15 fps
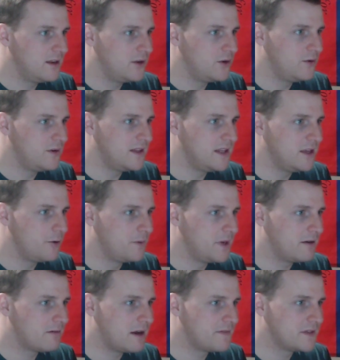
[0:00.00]
did the
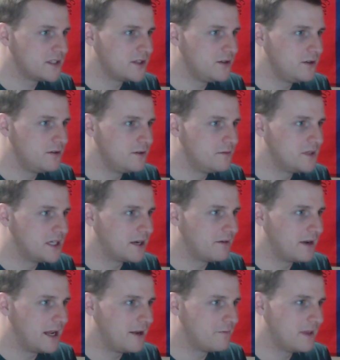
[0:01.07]
opening graphics to your YouTube
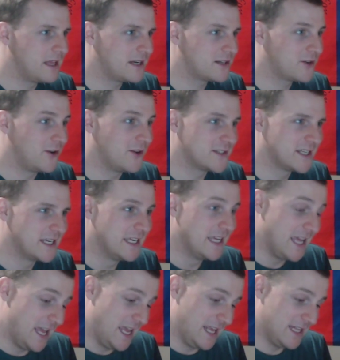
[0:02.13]
channel? How did that cost?
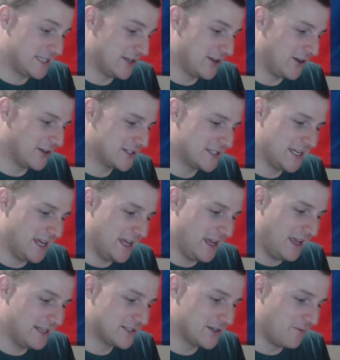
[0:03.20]
It's not
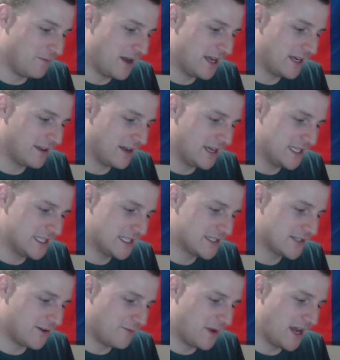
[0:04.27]
mine, guys. It's
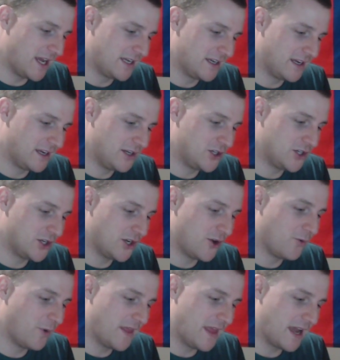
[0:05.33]
not mine. You should know
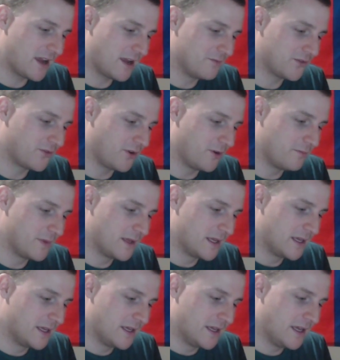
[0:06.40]
where that comes from.
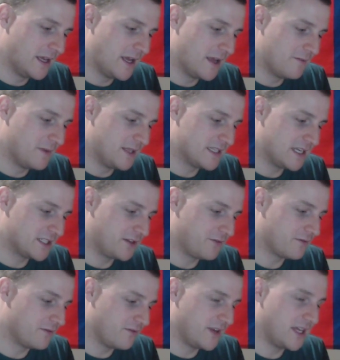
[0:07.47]
It's actually
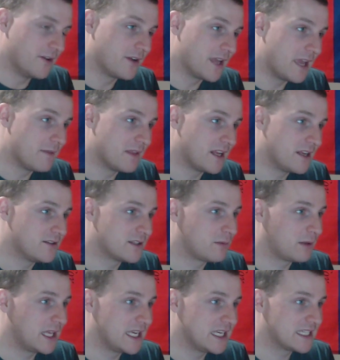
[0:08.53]
from a video game that I used to
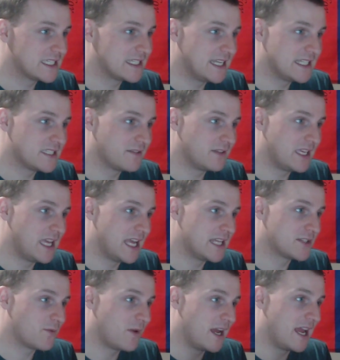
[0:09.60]
play extensively,
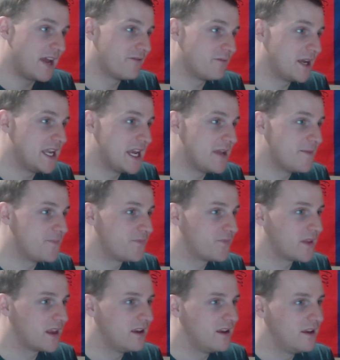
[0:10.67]
hence why I have my name.
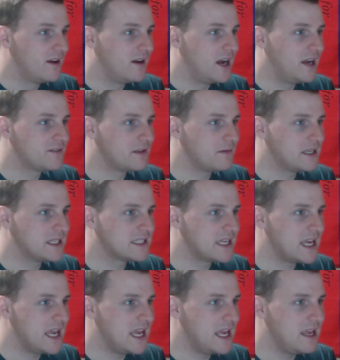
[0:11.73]
I have something to
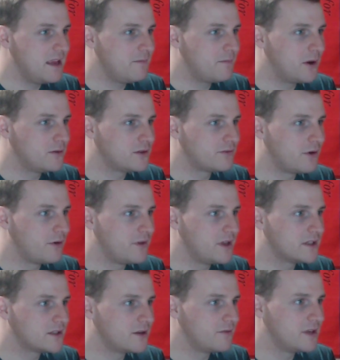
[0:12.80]
say. Post-Soviet
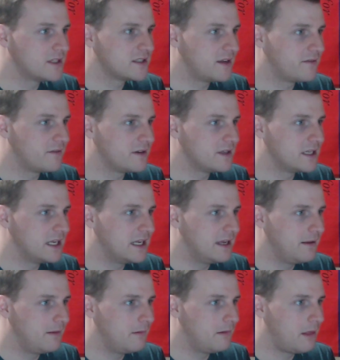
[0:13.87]

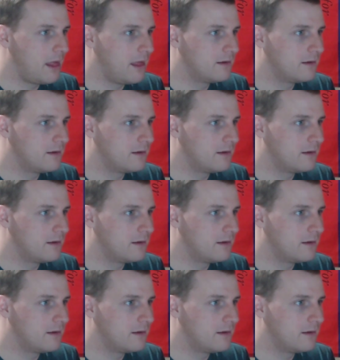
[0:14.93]
sufferer.